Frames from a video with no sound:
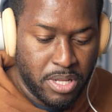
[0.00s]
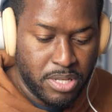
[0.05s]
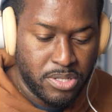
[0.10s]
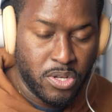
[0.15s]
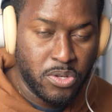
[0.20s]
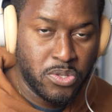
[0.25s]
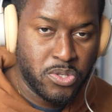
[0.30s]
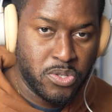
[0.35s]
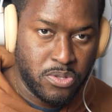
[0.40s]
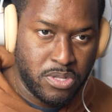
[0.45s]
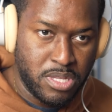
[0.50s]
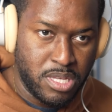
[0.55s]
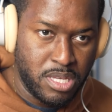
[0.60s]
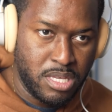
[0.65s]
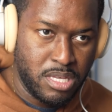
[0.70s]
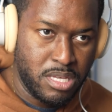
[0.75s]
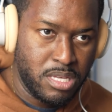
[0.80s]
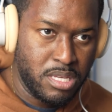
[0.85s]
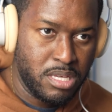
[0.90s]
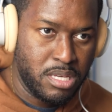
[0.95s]
Plus, also
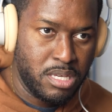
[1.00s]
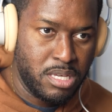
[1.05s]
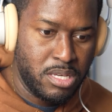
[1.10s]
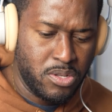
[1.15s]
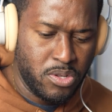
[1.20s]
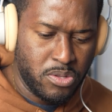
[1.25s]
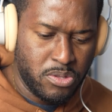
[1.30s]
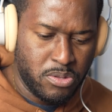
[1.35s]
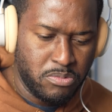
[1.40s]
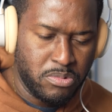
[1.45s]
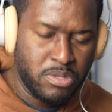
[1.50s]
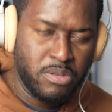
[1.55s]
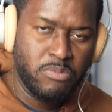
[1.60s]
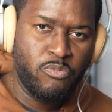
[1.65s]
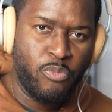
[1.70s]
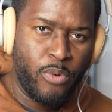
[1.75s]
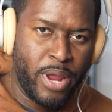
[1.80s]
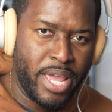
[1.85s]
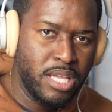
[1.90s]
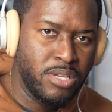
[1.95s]
the
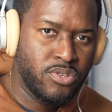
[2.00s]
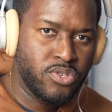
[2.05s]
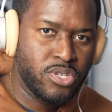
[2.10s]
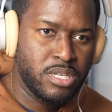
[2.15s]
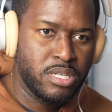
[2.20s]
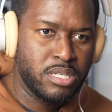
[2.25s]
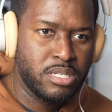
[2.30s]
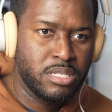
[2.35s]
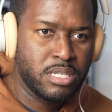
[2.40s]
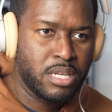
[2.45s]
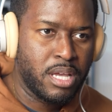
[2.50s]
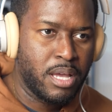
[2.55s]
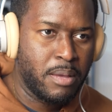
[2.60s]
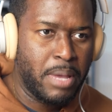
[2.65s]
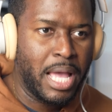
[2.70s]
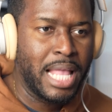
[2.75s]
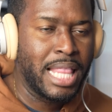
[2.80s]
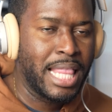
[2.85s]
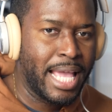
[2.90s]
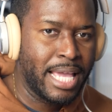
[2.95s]
ranges.
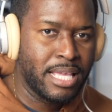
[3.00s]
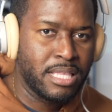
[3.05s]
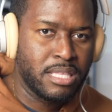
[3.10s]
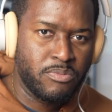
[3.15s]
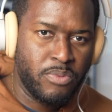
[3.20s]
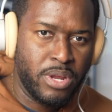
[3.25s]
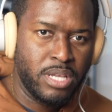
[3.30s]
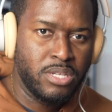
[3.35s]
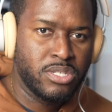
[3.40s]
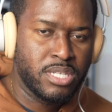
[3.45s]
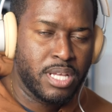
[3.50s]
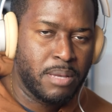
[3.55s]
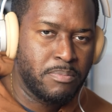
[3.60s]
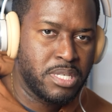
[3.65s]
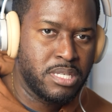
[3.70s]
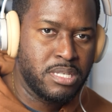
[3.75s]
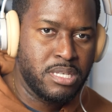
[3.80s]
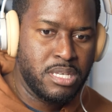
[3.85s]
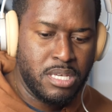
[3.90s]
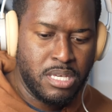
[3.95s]
I like the ranges I'm
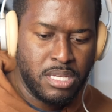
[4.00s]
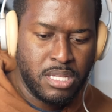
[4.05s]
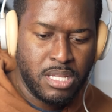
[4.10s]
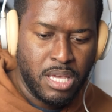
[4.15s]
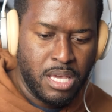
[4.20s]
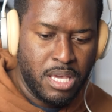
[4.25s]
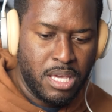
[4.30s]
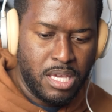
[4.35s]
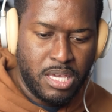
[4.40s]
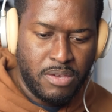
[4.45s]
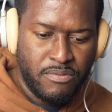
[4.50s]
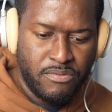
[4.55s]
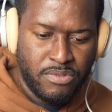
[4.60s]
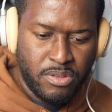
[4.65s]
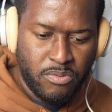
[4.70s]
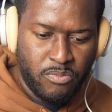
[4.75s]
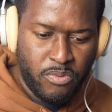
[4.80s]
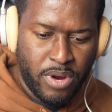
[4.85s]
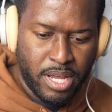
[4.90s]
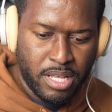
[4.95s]
seeing. Even
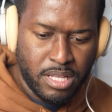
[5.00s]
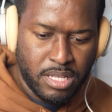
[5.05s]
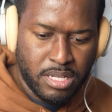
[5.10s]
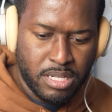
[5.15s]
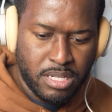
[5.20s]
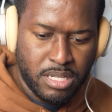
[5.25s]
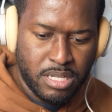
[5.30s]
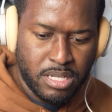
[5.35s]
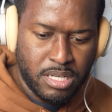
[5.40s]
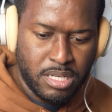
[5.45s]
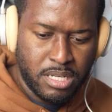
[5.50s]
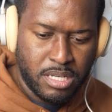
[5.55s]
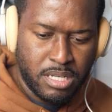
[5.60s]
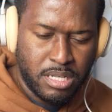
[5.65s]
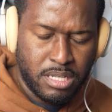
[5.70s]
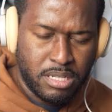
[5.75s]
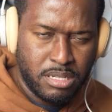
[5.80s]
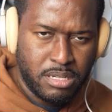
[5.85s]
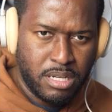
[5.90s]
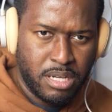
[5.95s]
the
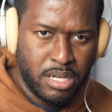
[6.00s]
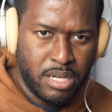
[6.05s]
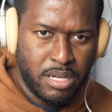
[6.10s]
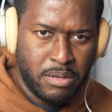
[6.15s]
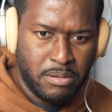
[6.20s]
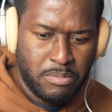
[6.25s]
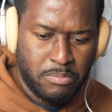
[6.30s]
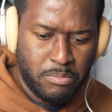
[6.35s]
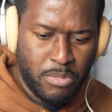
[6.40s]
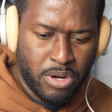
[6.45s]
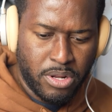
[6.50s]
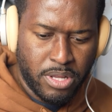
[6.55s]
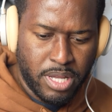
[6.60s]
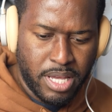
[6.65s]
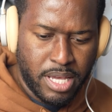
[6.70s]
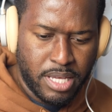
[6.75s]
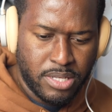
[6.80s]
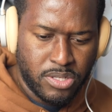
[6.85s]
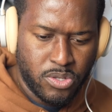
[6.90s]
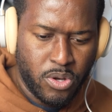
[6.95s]
regular Model
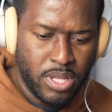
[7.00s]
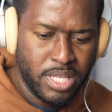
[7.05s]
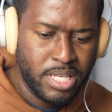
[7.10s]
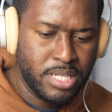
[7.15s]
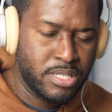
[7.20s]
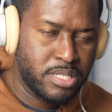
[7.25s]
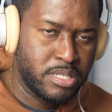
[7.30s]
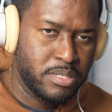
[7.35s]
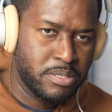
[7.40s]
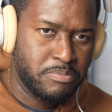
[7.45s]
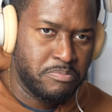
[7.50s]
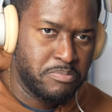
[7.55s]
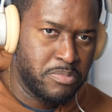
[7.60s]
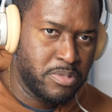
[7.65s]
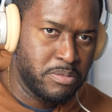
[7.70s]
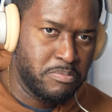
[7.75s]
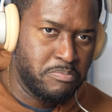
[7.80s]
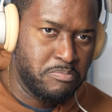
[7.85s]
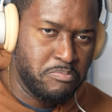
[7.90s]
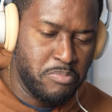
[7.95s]
S, or at least
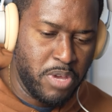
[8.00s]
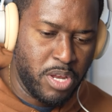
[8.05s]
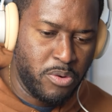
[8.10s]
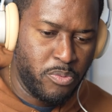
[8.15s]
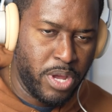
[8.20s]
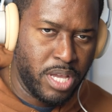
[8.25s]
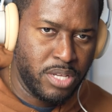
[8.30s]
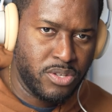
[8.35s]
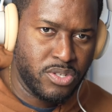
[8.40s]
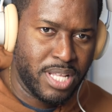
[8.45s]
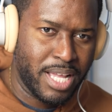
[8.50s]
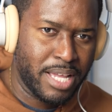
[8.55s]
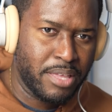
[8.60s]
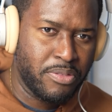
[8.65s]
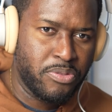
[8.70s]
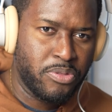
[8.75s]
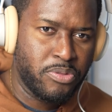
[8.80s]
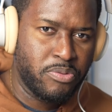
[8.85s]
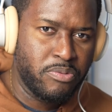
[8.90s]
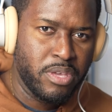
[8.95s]
the mid range is like
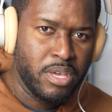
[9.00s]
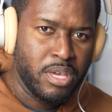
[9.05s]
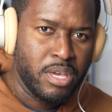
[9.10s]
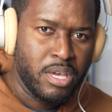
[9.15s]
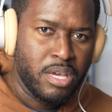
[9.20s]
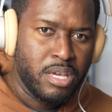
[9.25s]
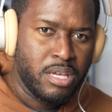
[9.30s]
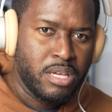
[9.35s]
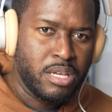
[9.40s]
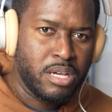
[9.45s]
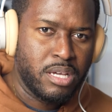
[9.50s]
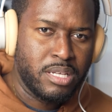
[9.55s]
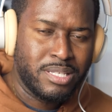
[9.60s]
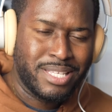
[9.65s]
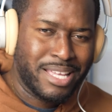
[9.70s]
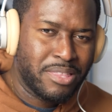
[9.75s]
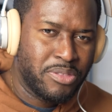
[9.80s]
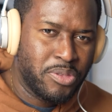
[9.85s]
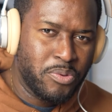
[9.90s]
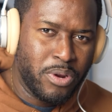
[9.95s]
it's
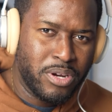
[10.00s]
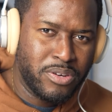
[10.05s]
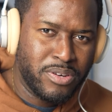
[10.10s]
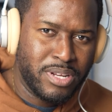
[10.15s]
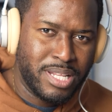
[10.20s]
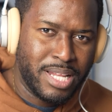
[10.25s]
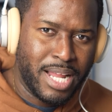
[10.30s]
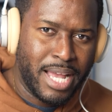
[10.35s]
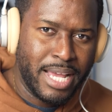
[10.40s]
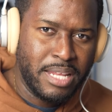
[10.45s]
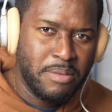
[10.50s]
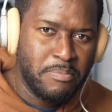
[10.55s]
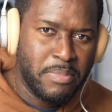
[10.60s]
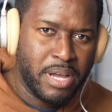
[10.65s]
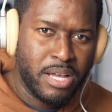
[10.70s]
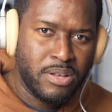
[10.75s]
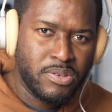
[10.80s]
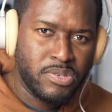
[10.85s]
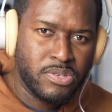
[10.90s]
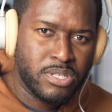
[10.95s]
like 390
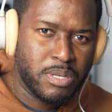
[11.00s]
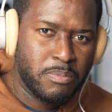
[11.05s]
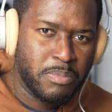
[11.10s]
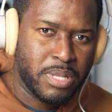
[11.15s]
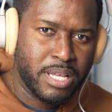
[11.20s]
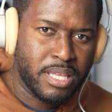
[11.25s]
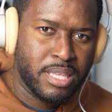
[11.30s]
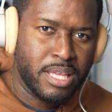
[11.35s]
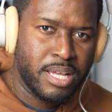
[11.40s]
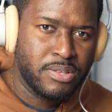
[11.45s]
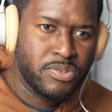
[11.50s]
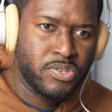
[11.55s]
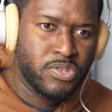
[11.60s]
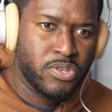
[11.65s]
miles or something like that.